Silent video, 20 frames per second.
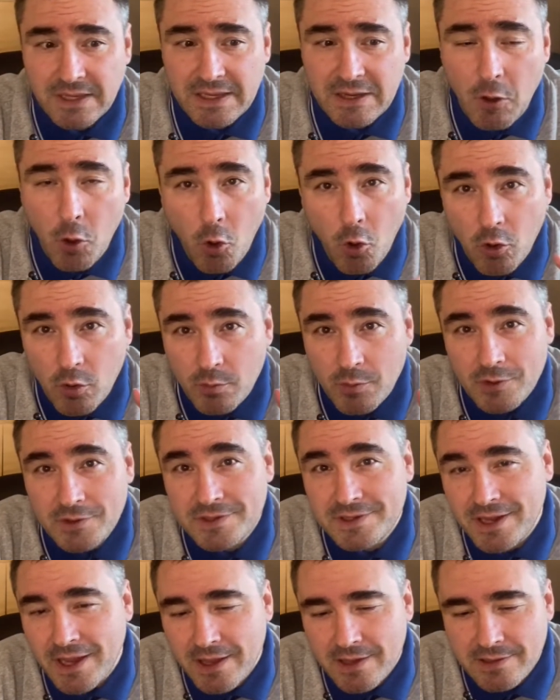
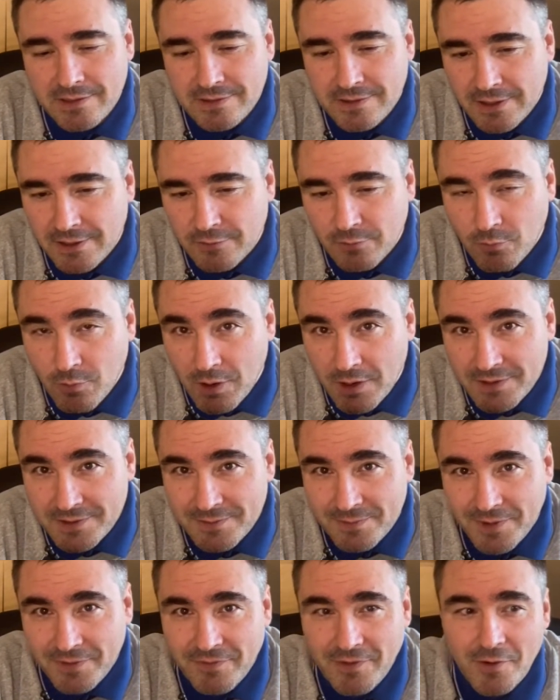almost as it was
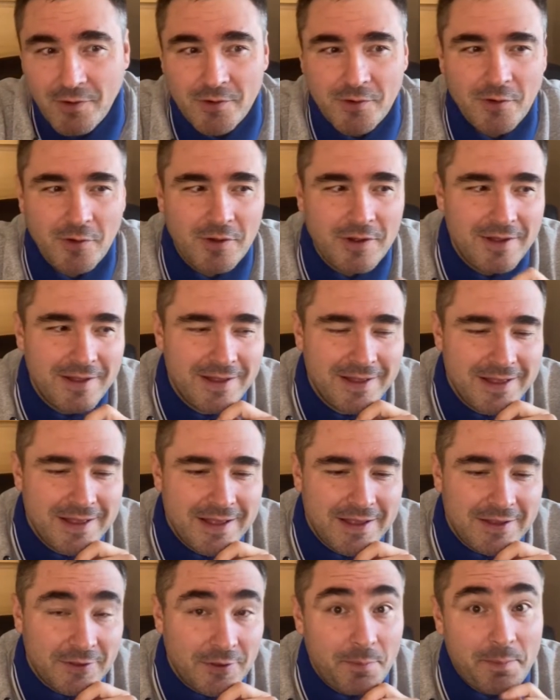before
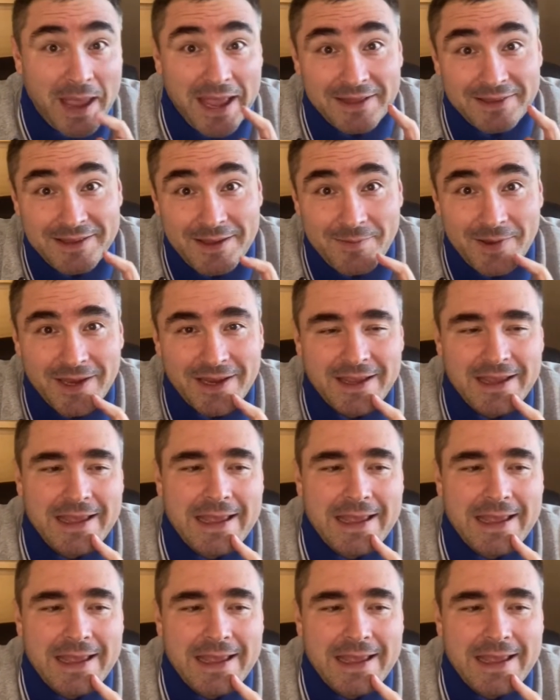the pandemic